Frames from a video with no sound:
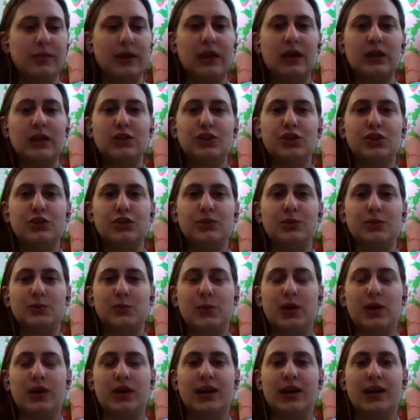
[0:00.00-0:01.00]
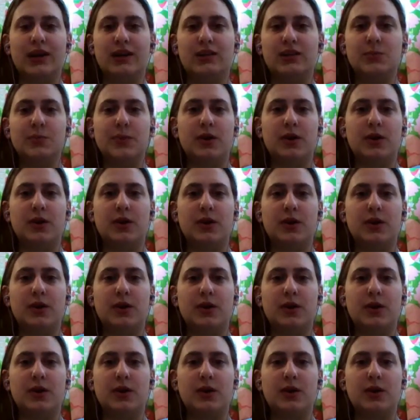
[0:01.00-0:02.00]
pick and choose what I experiment
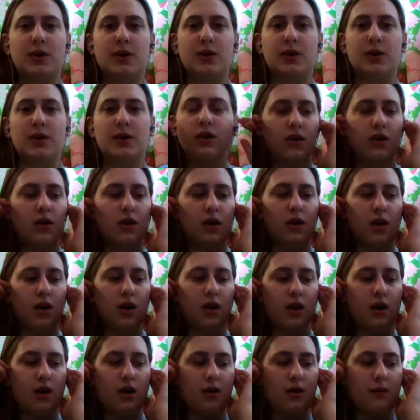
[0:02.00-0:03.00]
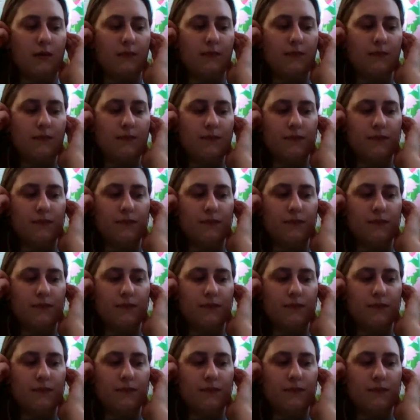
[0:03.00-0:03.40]
with. Um,